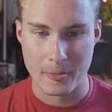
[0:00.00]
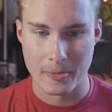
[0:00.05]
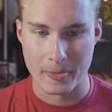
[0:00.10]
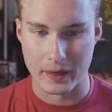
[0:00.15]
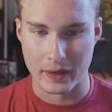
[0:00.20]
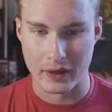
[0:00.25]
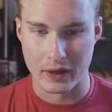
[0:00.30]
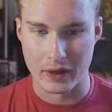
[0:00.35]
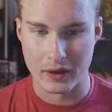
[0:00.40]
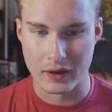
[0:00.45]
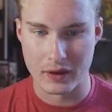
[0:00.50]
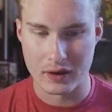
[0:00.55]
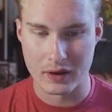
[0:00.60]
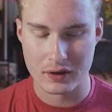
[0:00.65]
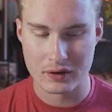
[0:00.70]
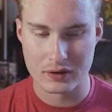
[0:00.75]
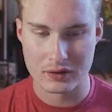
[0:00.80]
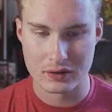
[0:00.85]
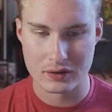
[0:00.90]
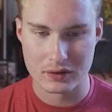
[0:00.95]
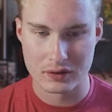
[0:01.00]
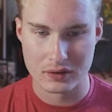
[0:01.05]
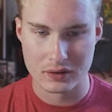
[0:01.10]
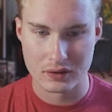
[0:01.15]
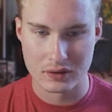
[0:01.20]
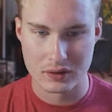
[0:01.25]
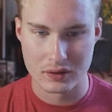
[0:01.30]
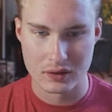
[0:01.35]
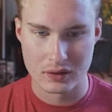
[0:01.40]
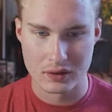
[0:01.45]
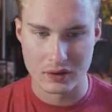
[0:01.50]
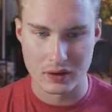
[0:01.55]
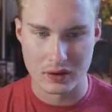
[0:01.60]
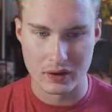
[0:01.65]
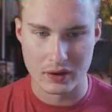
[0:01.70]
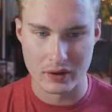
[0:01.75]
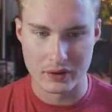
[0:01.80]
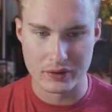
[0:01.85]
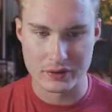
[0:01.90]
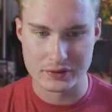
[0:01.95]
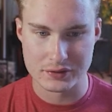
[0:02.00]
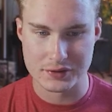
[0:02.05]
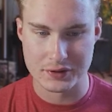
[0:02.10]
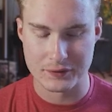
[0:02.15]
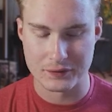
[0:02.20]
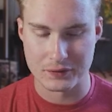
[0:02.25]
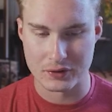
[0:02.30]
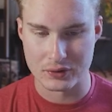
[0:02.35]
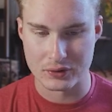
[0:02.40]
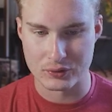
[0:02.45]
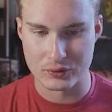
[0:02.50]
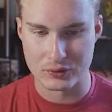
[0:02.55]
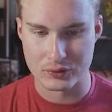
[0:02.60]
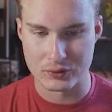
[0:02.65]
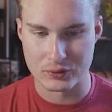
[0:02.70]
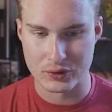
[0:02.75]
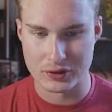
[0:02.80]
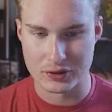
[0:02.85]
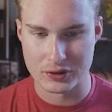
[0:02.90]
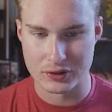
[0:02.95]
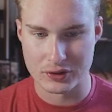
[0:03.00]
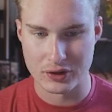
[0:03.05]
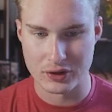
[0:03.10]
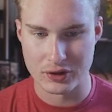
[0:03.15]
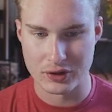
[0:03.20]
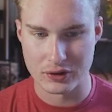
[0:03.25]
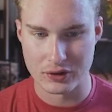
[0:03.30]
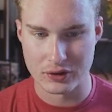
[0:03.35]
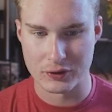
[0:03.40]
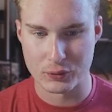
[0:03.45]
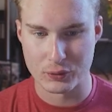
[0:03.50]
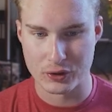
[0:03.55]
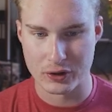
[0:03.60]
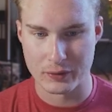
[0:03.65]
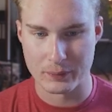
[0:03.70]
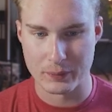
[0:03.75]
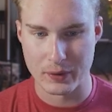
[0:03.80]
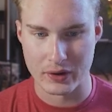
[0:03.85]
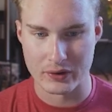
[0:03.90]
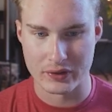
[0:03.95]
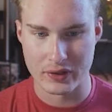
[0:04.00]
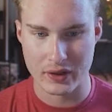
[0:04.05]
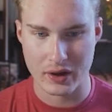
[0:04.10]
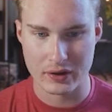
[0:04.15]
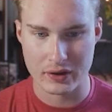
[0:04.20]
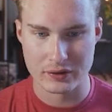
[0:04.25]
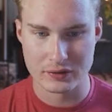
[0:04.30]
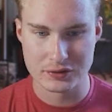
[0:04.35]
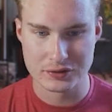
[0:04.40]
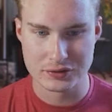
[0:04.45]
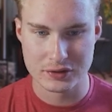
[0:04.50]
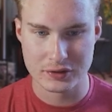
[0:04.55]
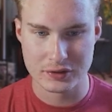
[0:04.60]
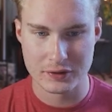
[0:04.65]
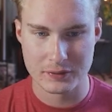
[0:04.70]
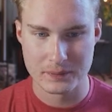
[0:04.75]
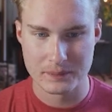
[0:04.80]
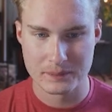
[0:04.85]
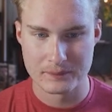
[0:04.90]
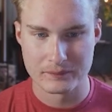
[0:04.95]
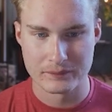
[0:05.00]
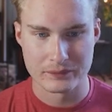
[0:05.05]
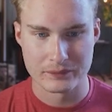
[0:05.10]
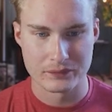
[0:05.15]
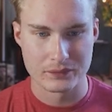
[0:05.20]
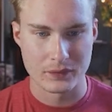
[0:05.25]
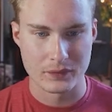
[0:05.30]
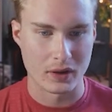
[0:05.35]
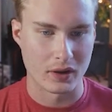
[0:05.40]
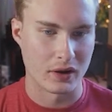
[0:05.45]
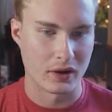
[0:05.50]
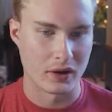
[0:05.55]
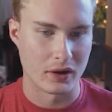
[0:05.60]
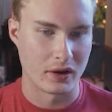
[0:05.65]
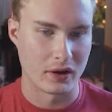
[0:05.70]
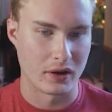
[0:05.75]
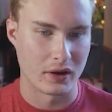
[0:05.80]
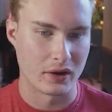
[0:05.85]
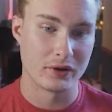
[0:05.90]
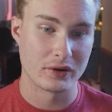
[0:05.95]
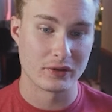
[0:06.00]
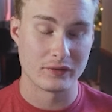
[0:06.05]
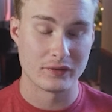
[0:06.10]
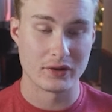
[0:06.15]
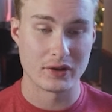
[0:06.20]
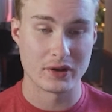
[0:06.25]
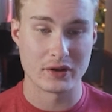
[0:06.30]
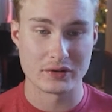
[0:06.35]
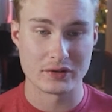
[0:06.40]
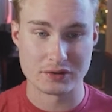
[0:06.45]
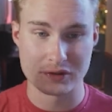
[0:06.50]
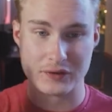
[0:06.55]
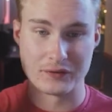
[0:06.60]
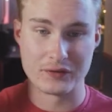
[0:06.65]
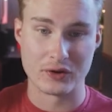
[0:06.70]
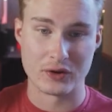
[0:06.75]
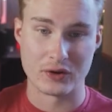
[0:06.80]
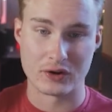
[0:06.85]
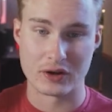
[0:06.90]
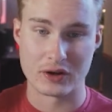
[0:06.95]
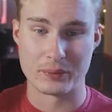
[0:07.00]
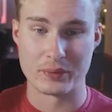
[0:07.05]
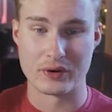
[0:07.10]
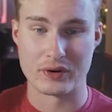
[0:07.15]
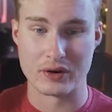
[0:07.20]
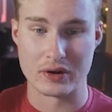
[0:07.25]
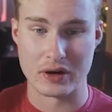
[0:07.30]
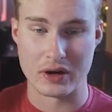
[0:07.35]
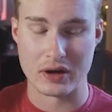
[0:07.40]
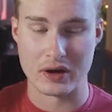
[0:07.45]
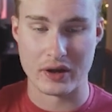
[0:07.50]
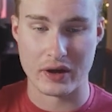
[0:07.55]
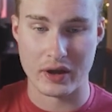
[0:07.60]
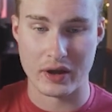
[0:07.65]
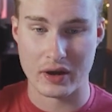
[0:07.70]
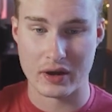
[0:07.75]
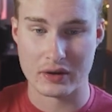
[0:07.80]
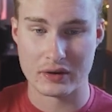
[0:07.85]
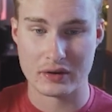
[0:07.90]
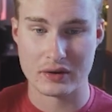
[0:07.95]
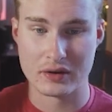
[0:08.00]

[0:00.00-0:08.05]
and there's different ratios. You don't have to worry about that usually. You can mirror the video, so if you hold up your hand,